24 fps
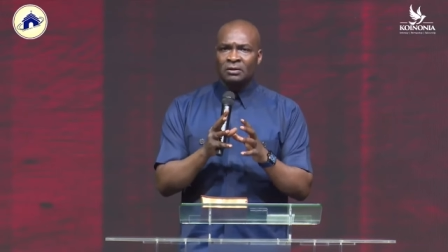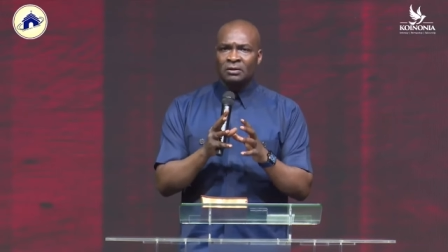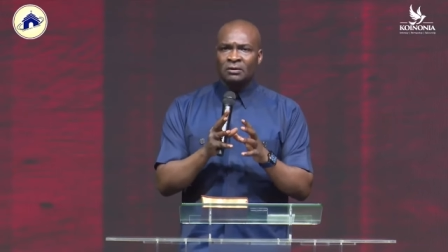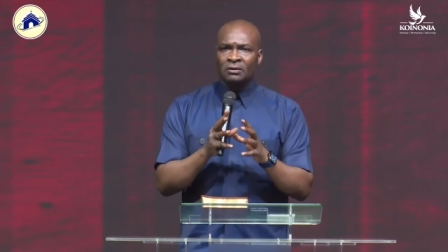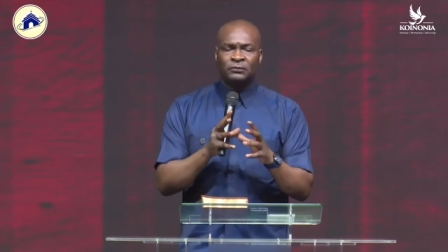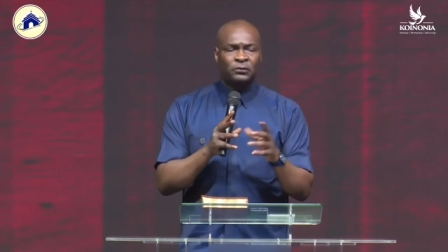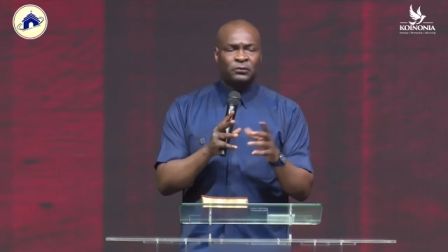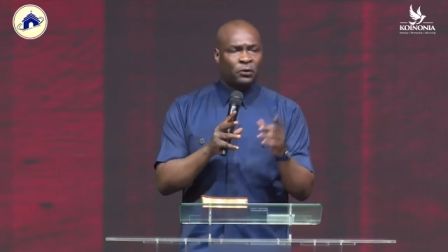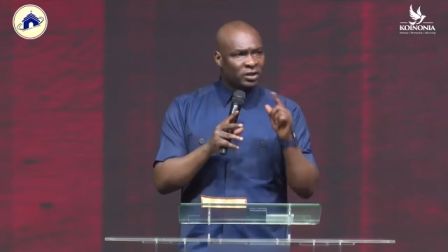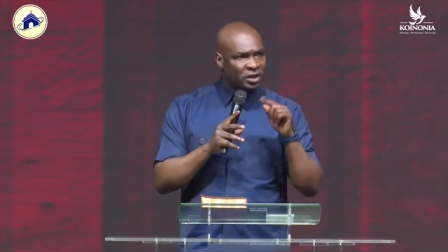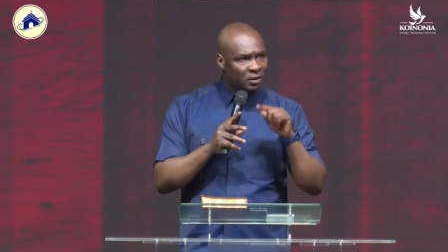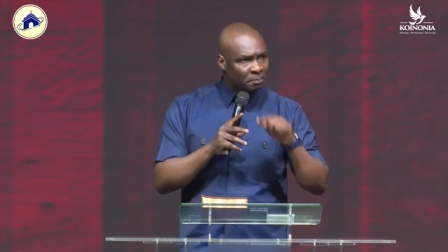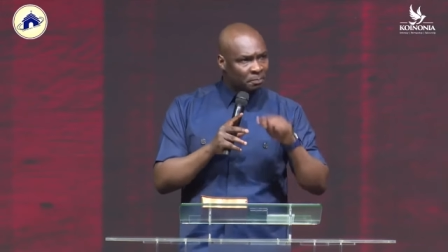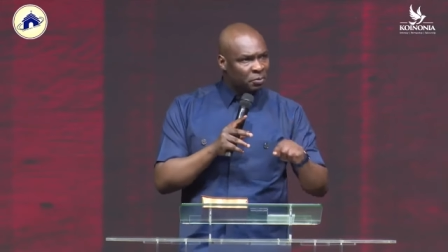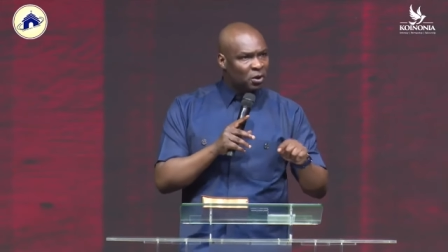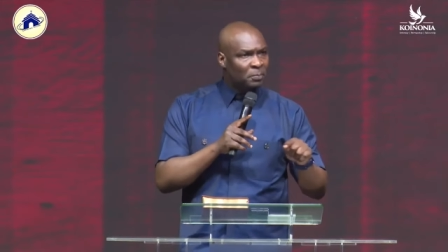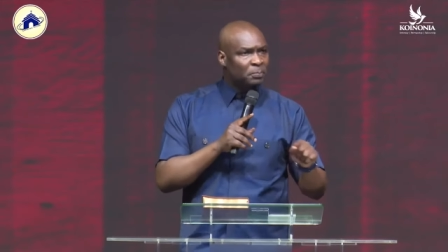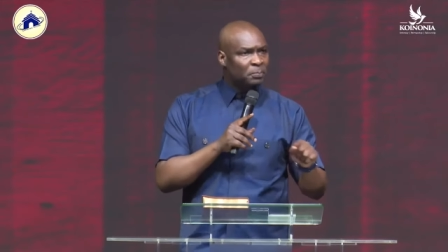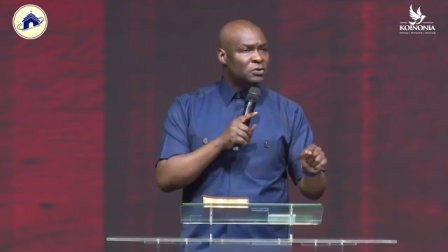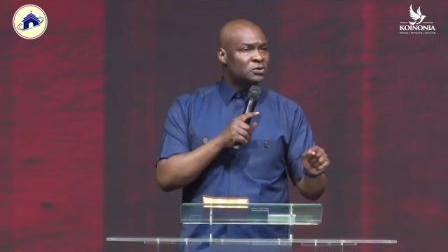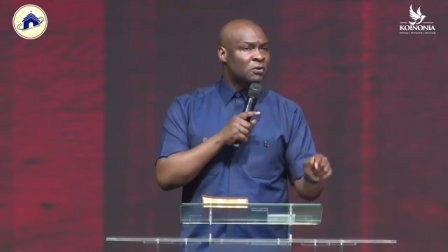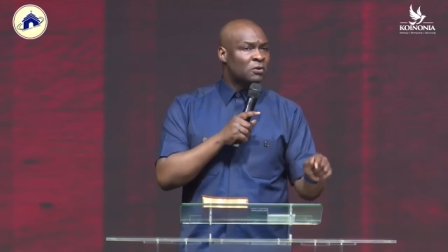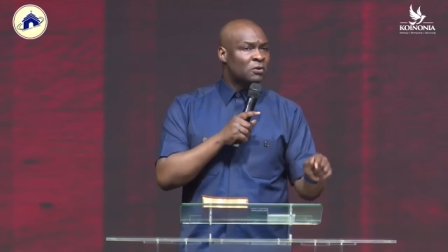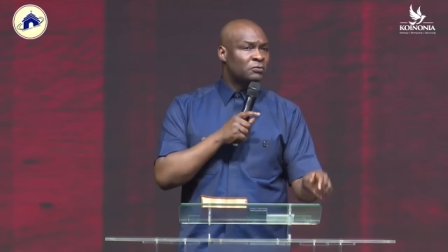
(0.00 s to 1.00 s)
for the
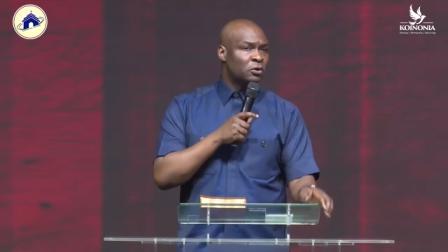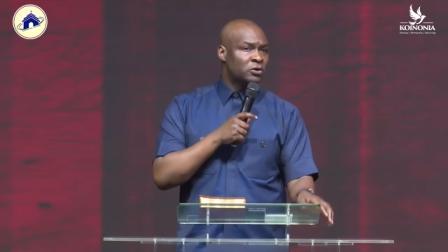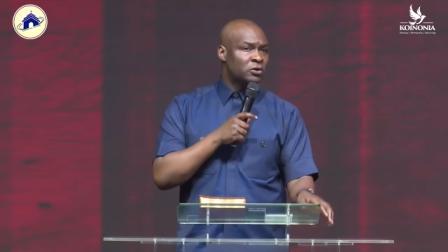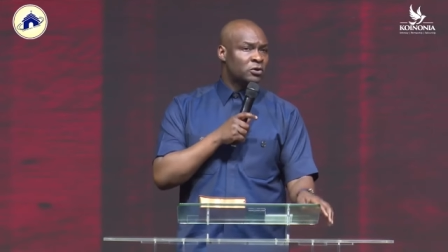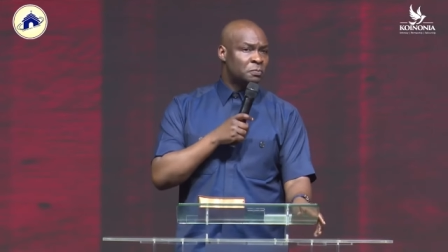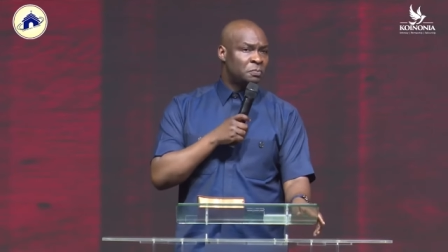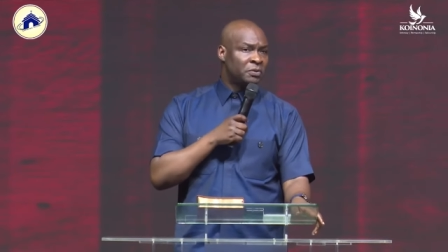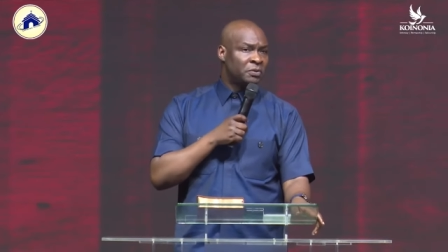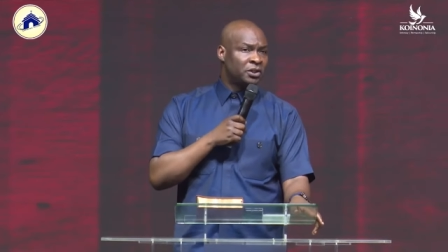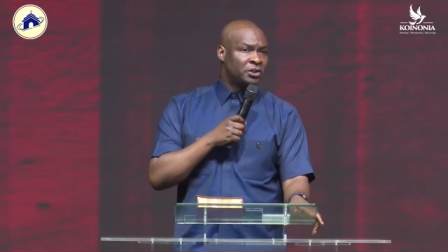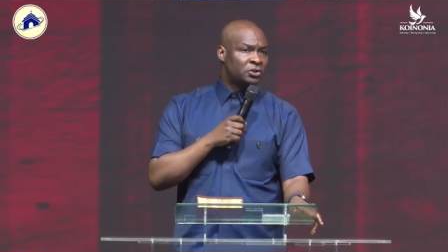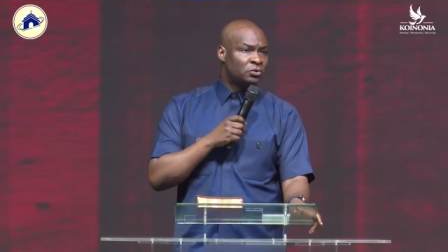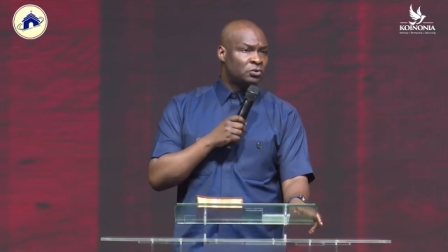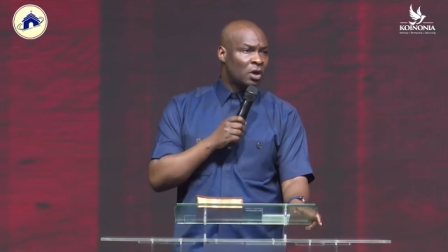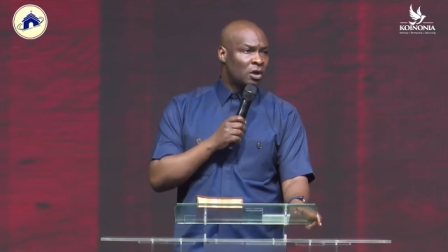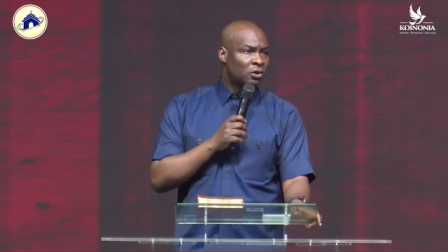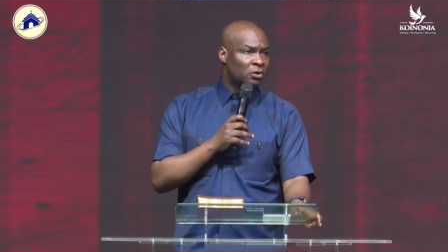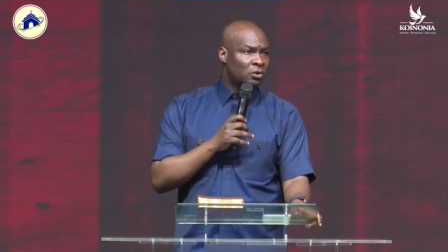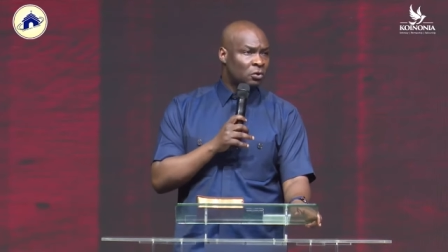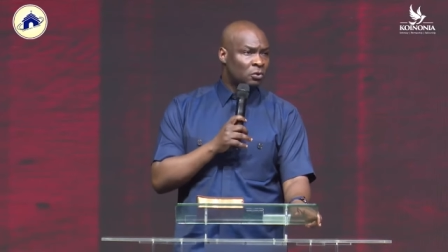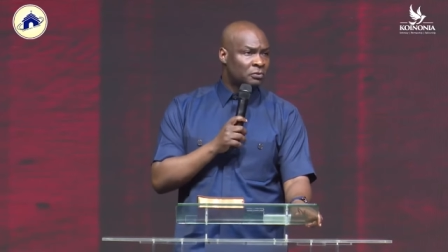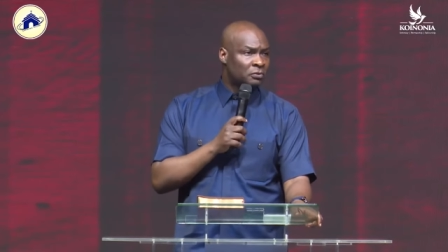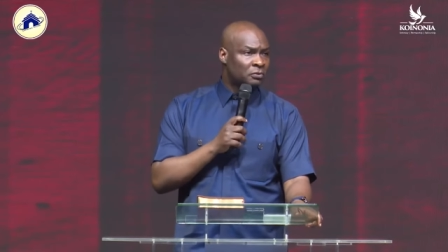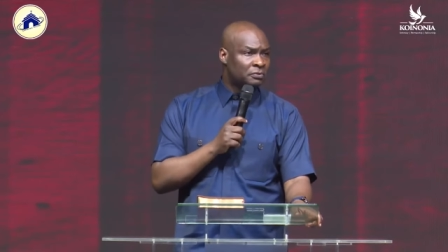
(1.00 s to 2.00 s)
purpose of your spiritual
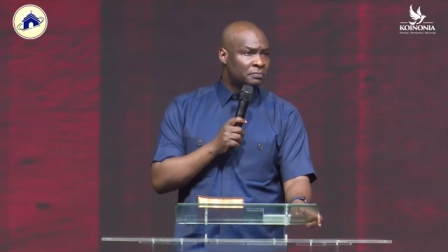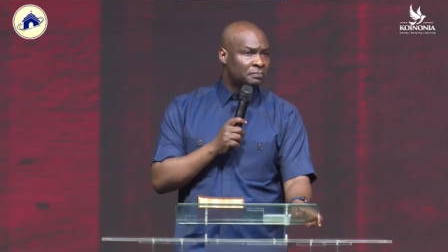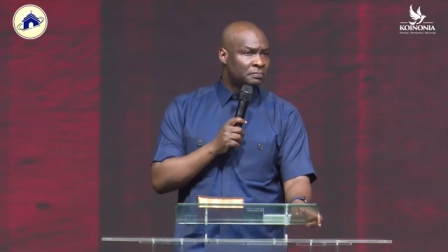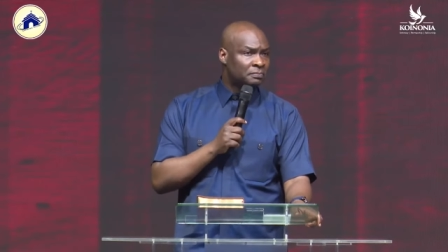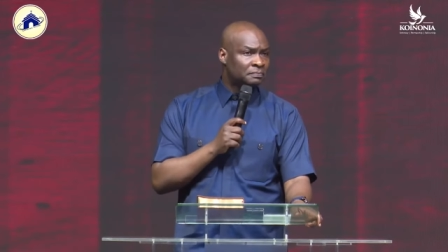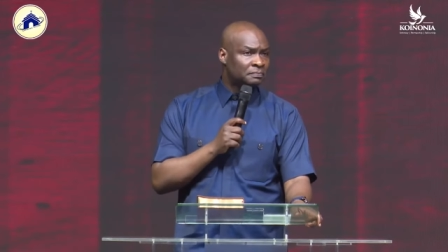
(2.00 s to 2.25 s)
growth.